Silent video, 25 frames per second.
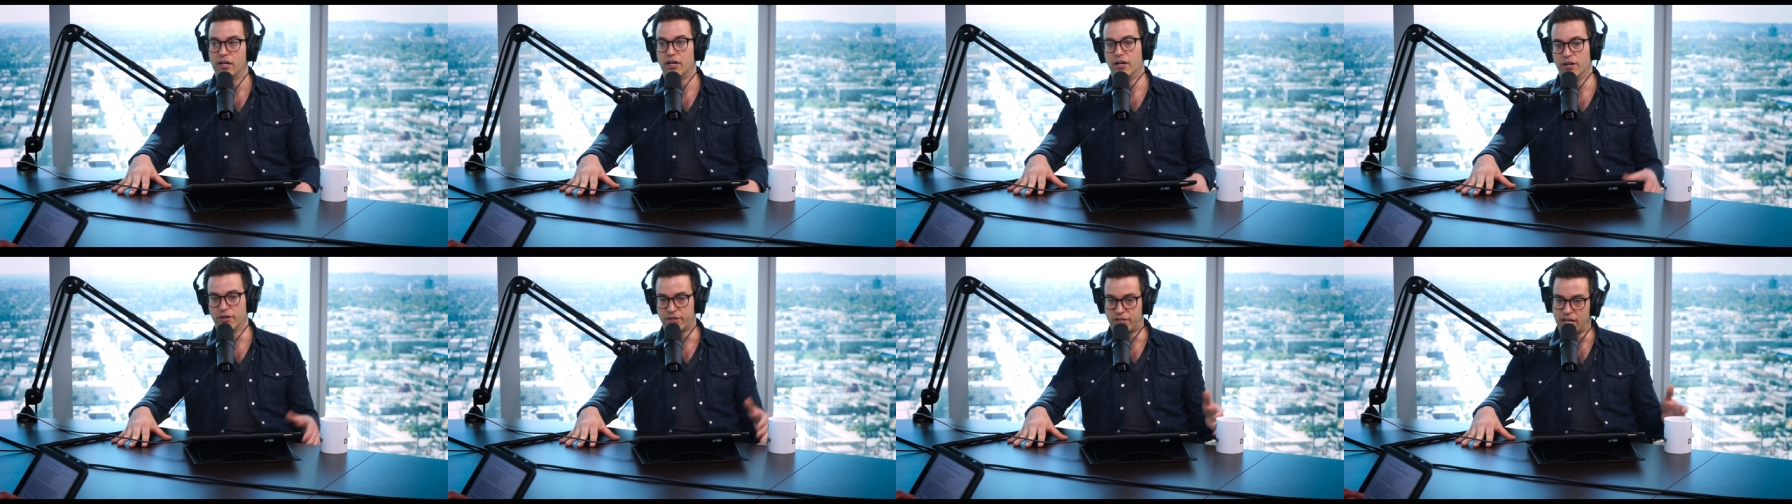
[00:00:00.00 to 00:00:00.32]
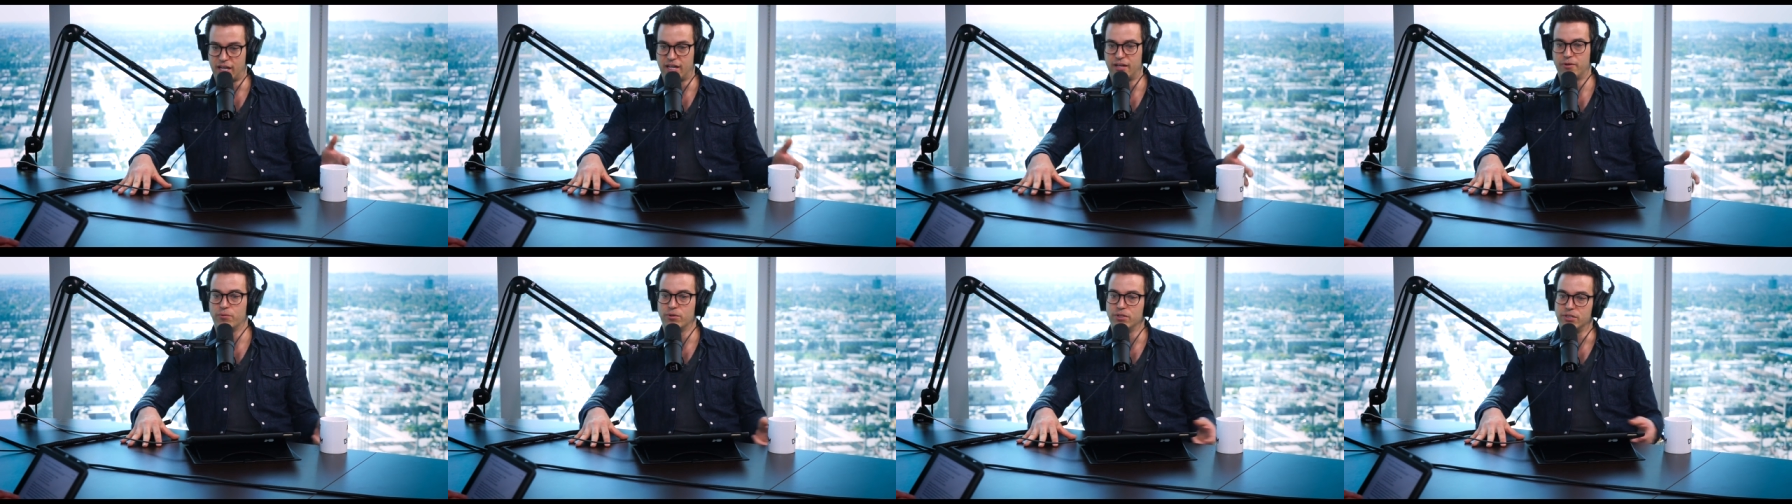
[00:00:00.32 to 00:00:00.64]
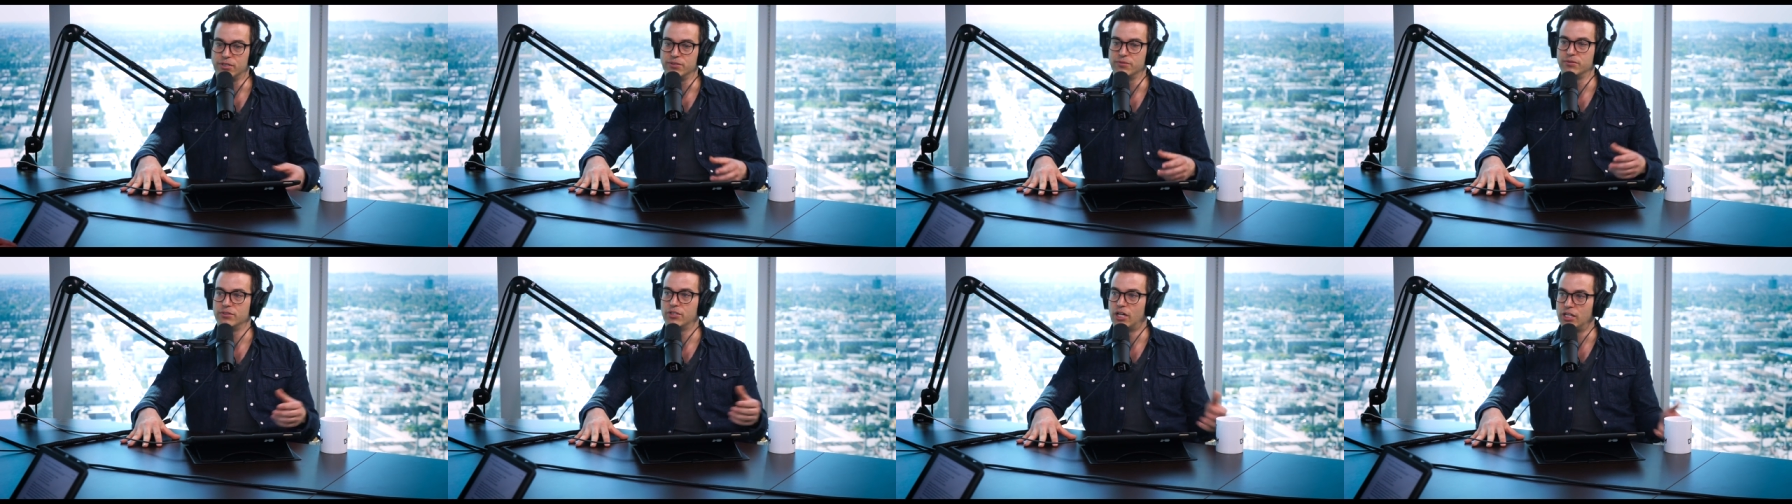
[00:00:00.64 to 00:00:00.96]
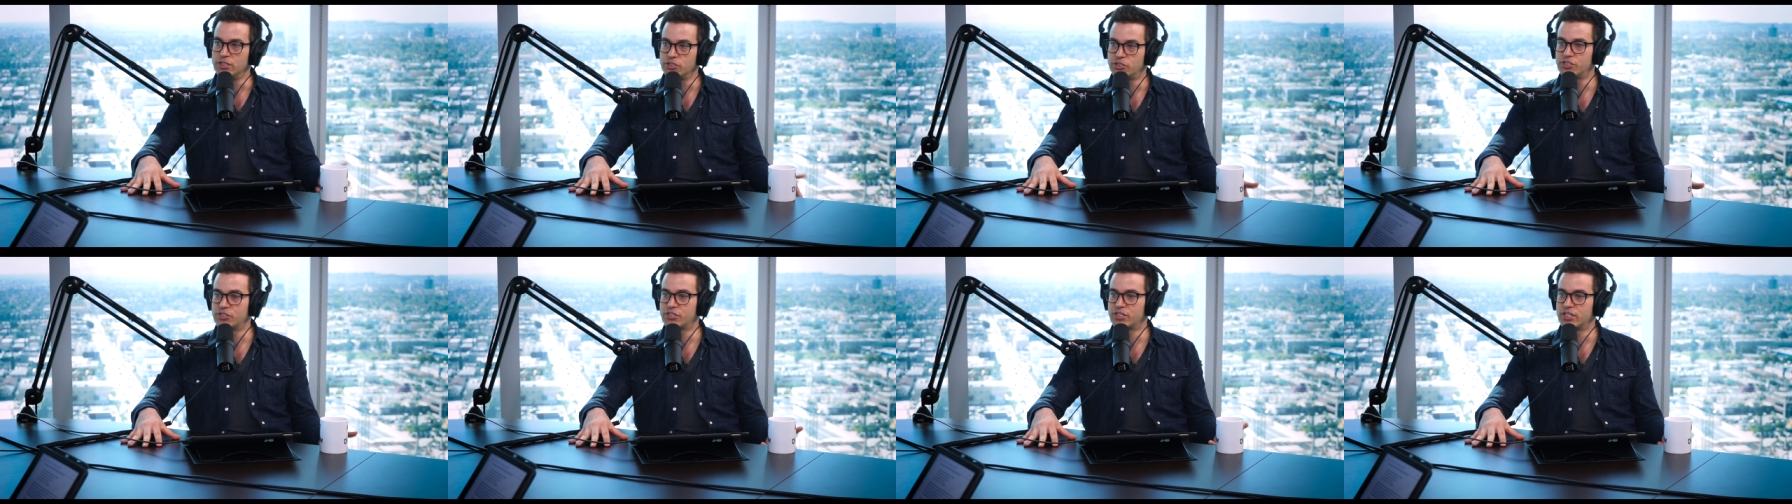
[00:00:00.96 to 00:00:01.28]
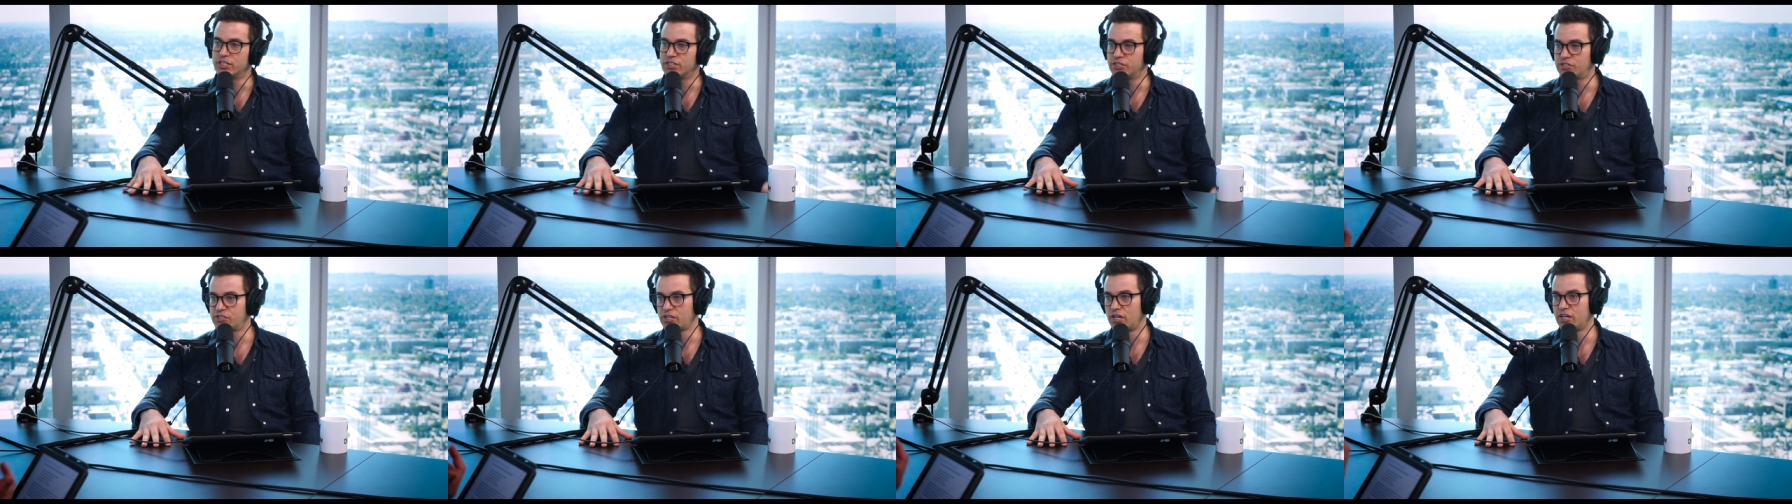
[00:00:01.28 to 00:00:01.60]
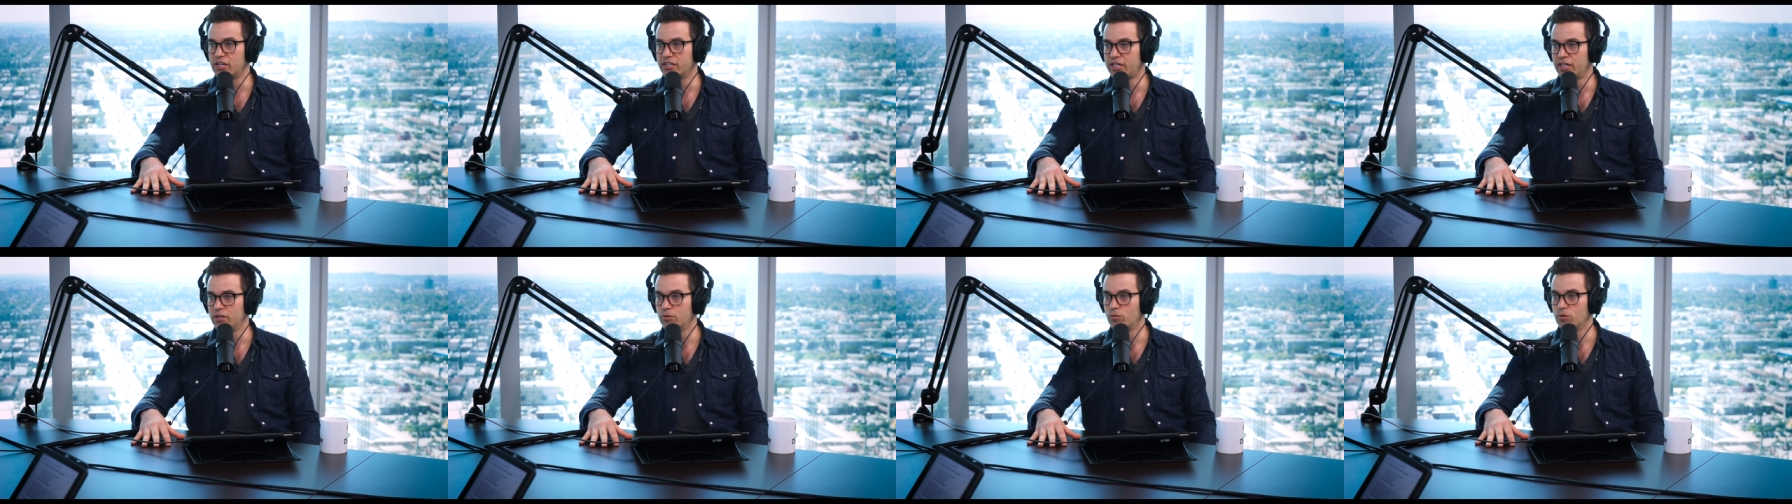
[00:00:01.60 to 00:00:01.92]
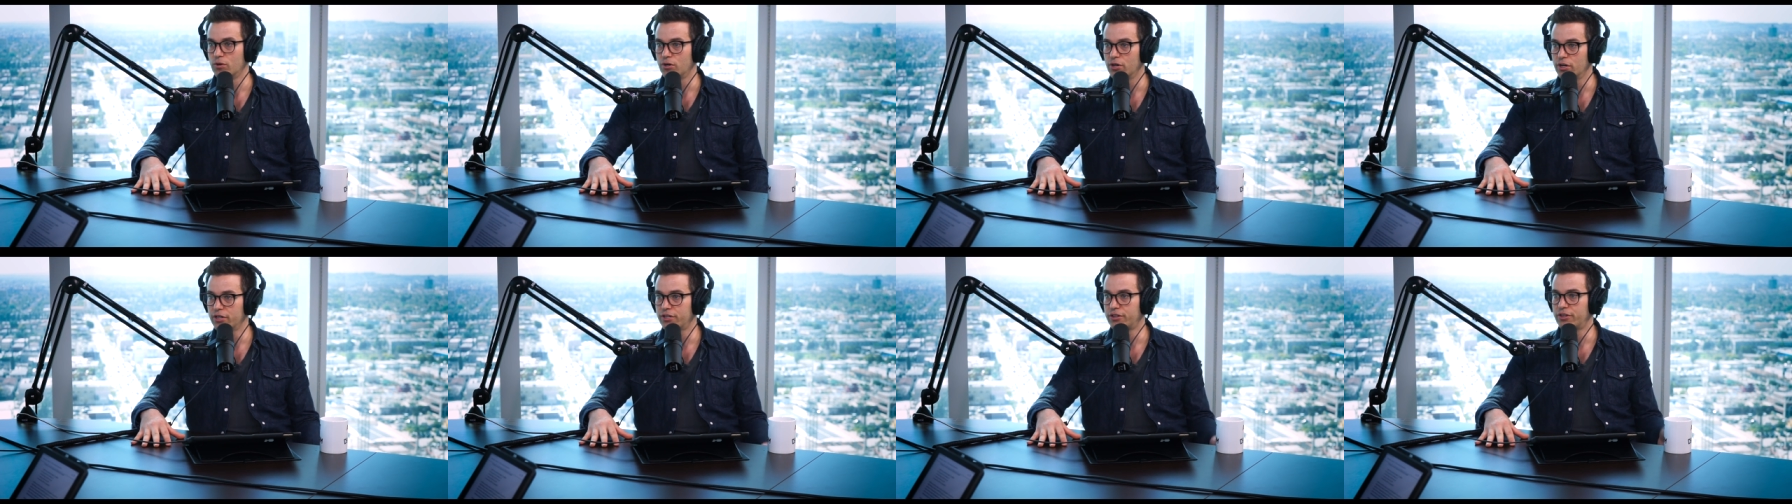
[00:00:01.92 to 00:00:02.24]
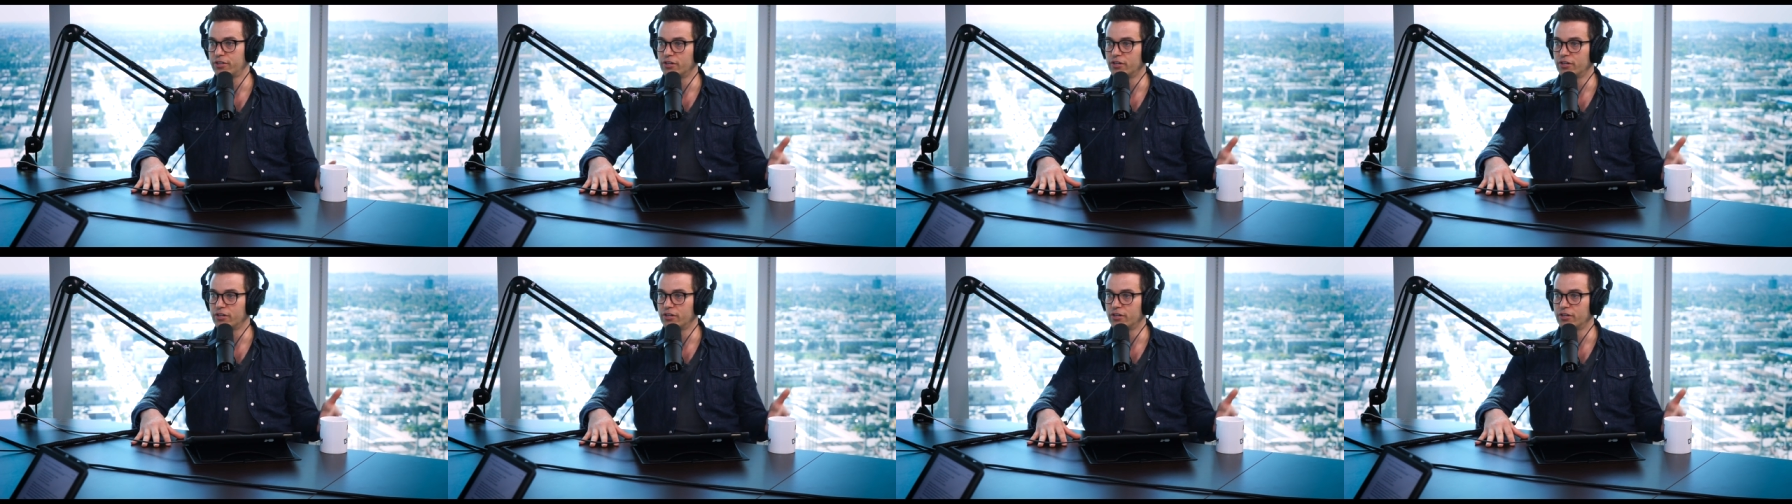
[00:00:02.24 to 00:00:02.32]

Okay, well, lunch is gonna suck at work.